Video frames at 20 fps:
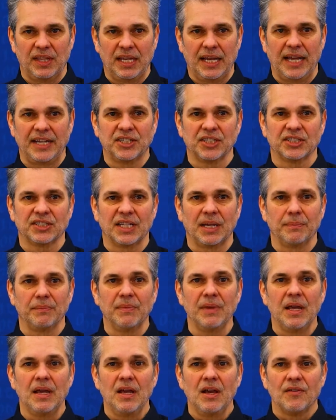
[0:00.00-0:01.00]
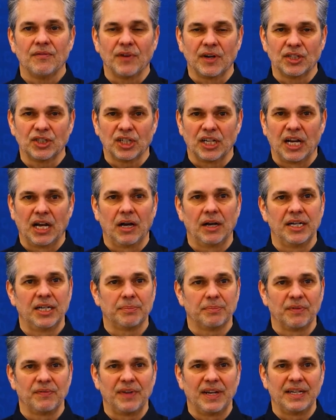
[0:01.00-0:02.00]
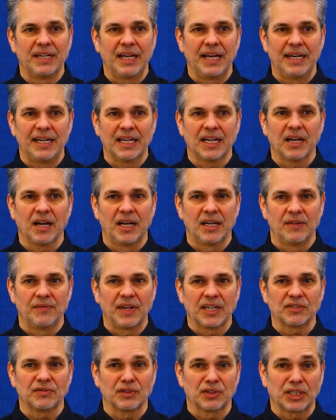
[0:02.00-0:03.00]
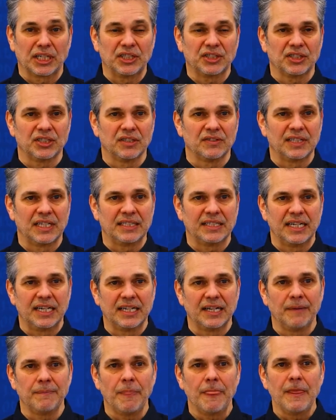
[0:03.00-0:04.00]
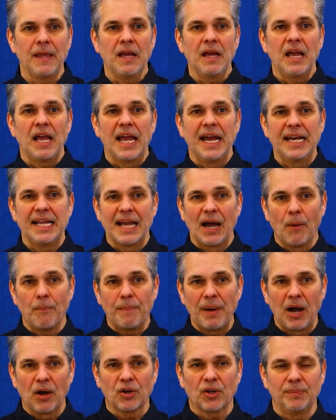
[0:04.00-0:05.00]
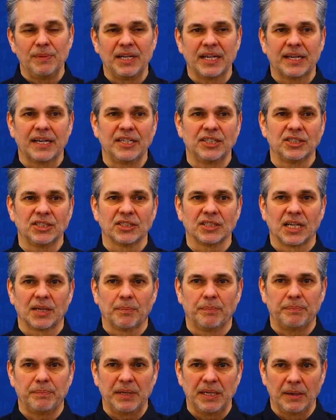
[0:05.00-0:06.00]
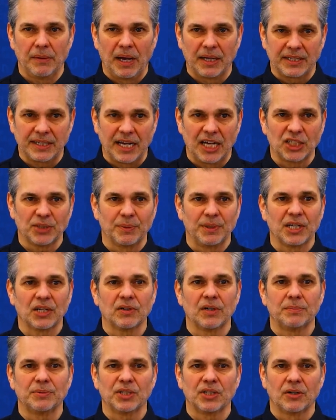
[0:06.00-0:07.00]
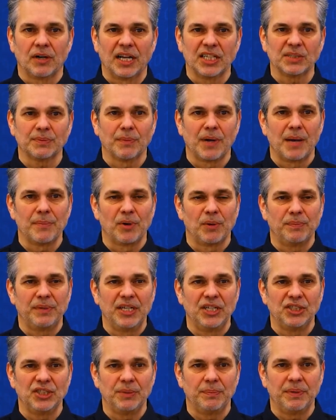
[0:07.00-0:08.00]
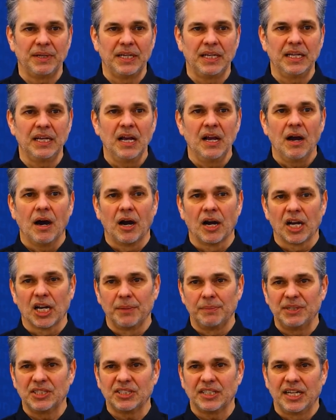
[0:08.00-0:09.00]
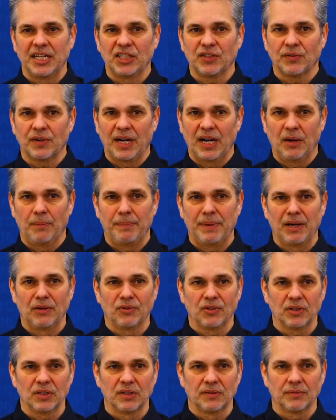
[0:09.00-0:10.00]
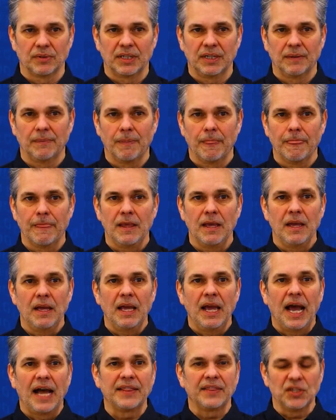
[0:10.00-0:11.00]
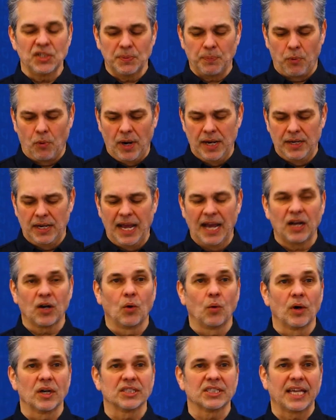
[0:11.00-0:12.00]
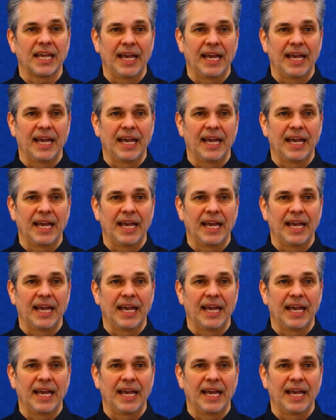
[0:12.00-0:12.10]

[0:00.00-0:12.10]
the HSM functionality to prevent any kind of exfiltration of that data. Any outbound communications like attachment encryption or SMIME or PGP are going to be staged for outbound delivery. At this point, Echoworx